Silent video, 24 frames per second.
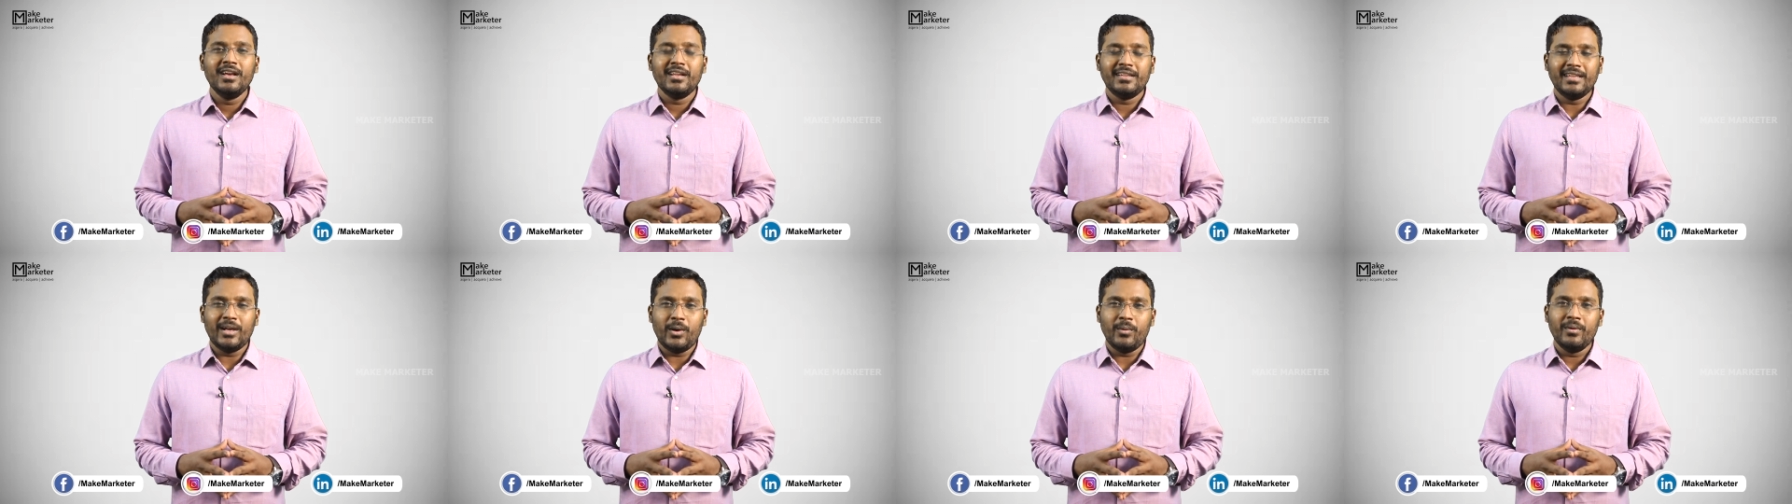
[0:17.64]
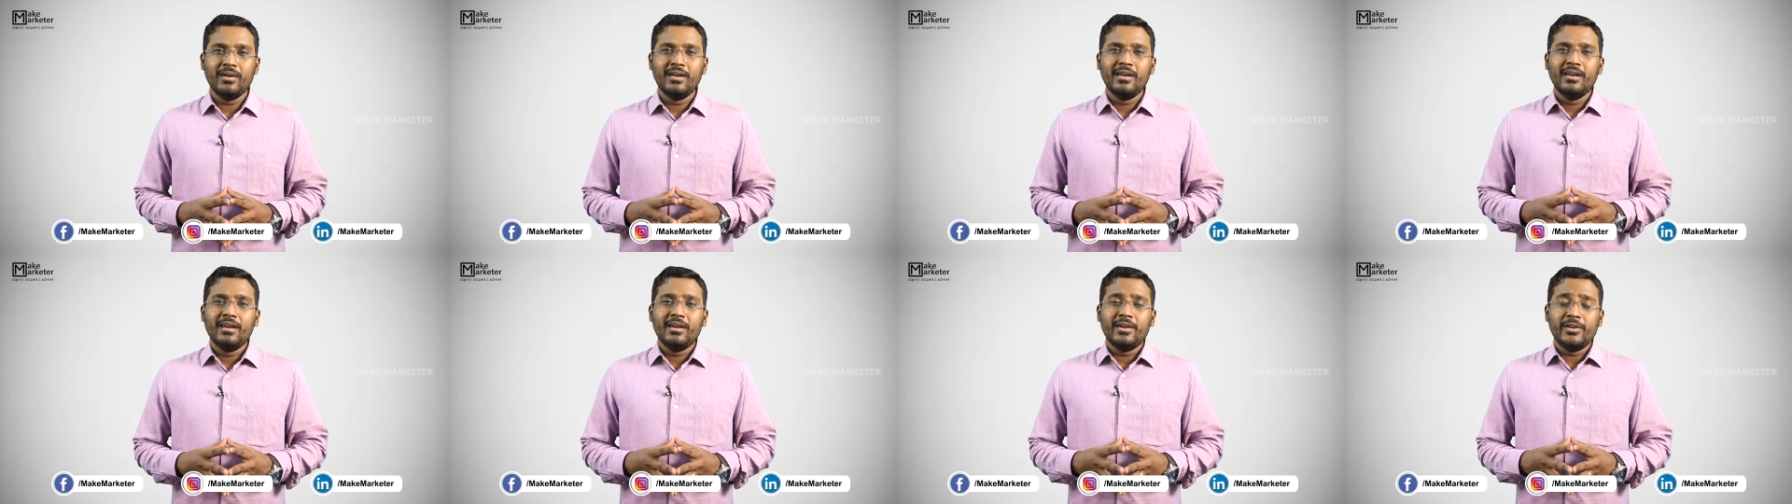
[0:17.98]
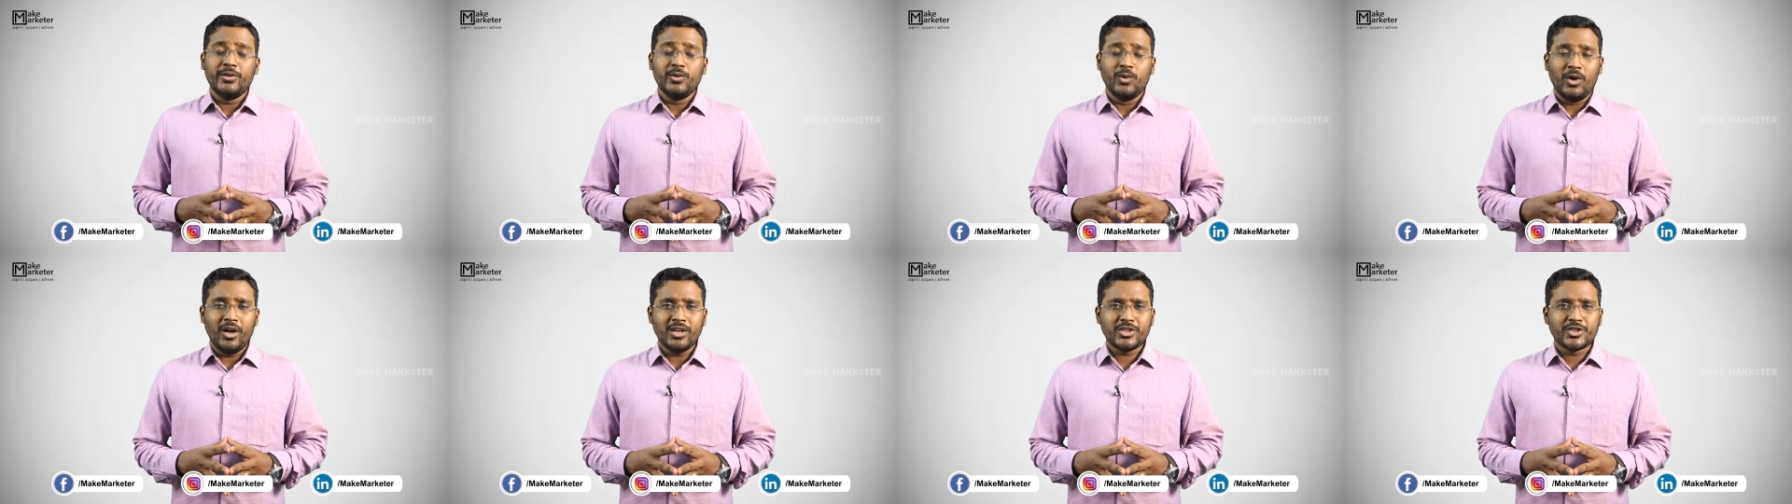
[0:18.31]
Now,
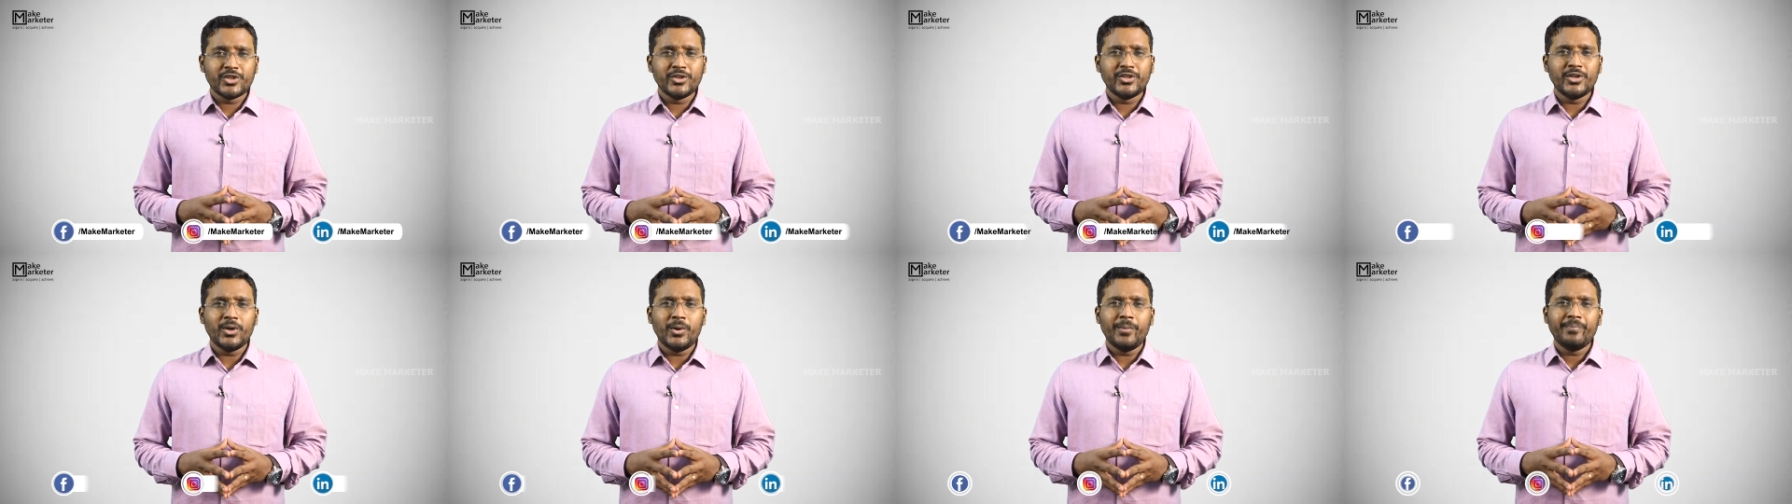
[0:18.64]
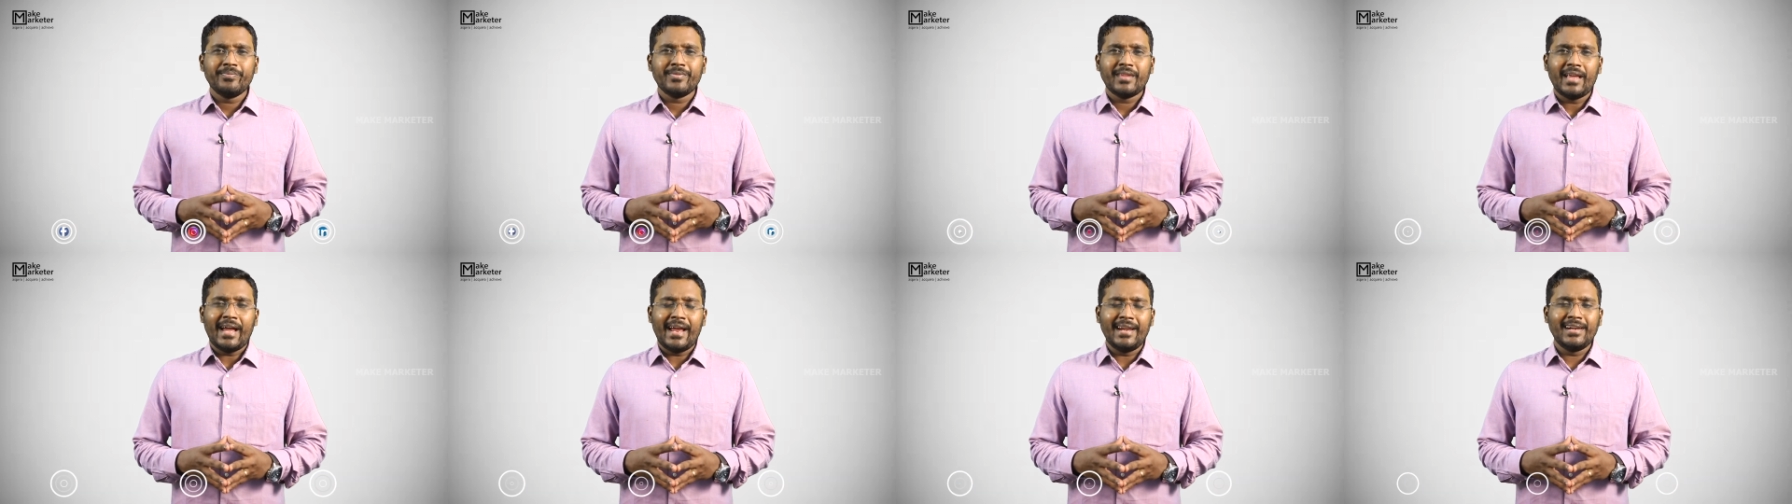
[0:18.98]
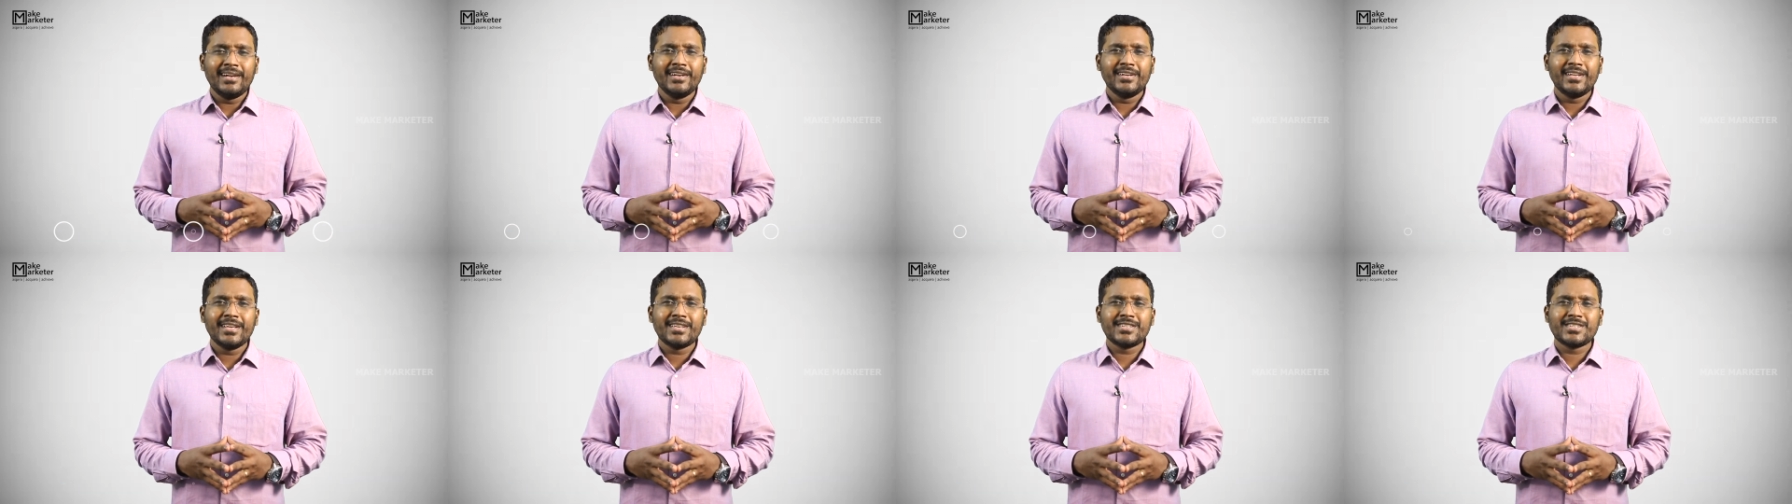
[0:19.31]
you all should know
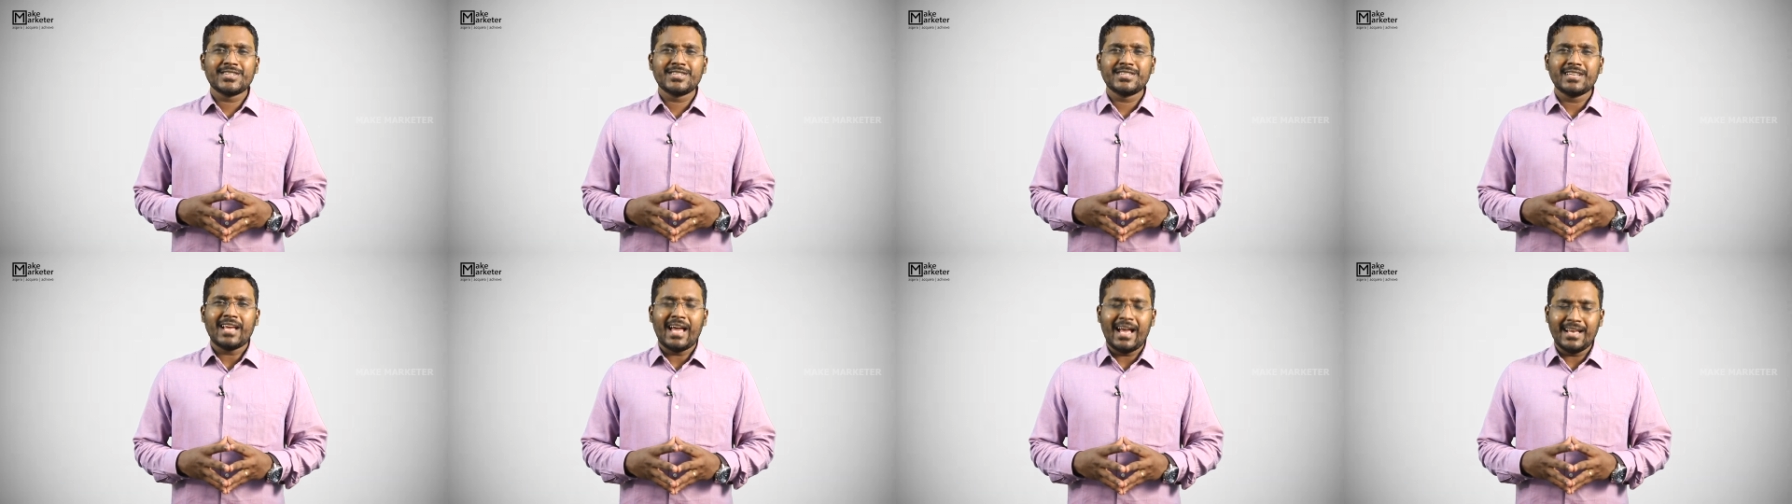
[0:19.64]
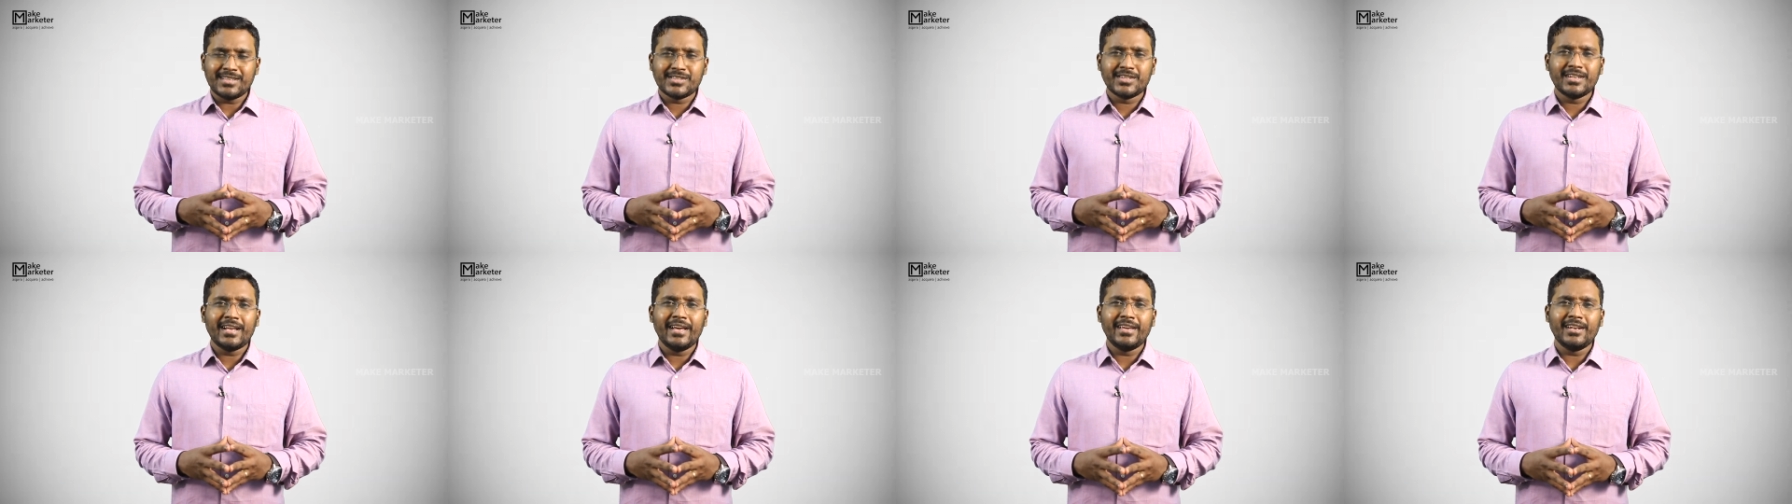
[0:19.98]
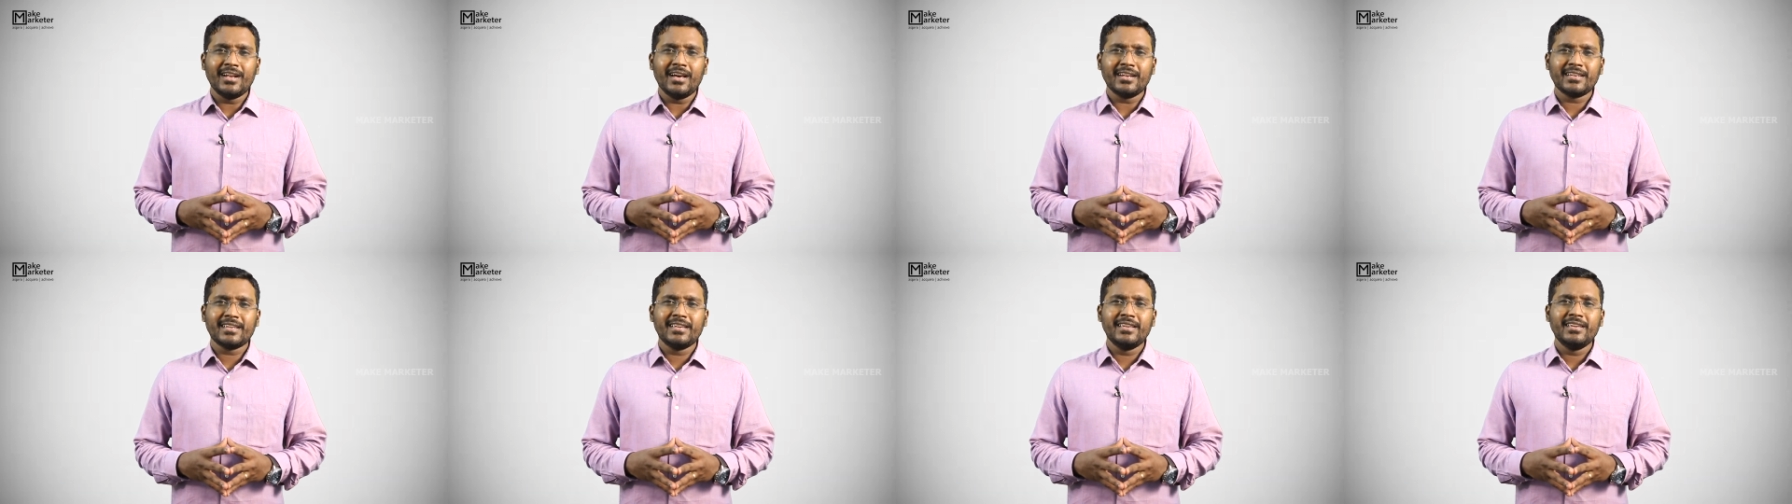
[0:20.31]
analytics has an
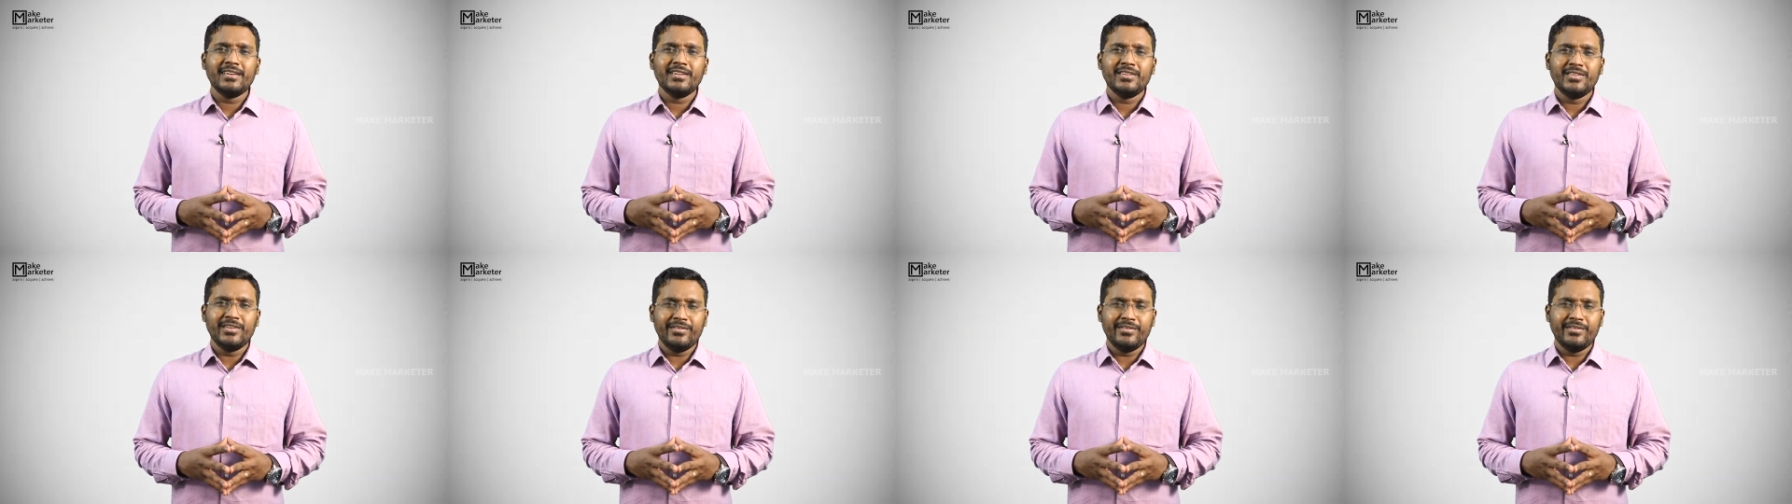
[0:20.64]
hierarchy.